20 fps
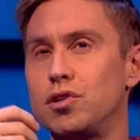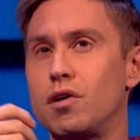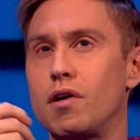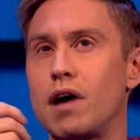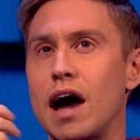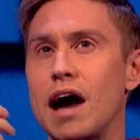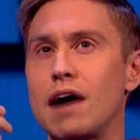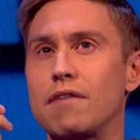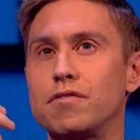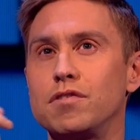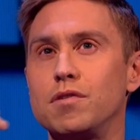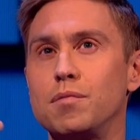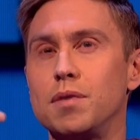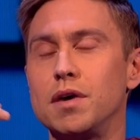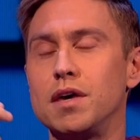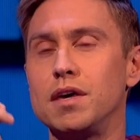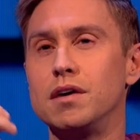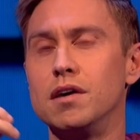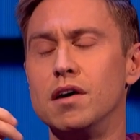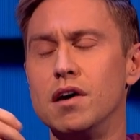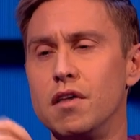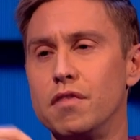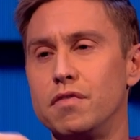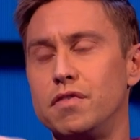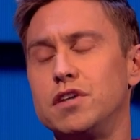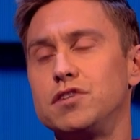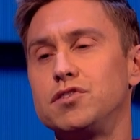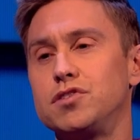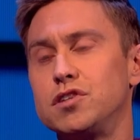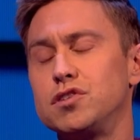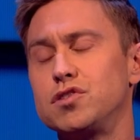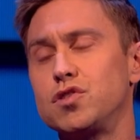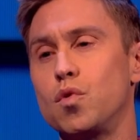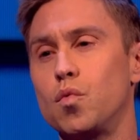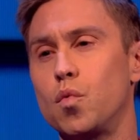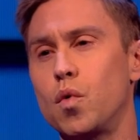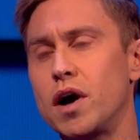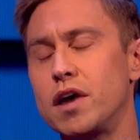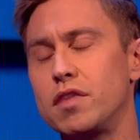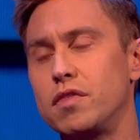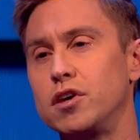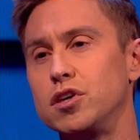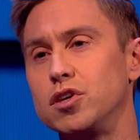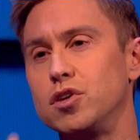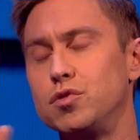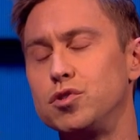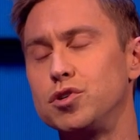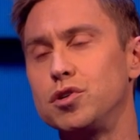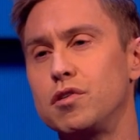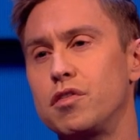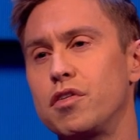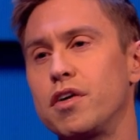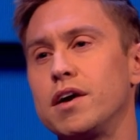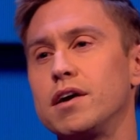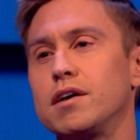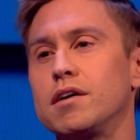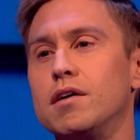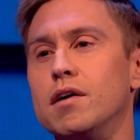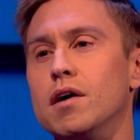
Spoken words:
You don't have to be, this is the way that you should think.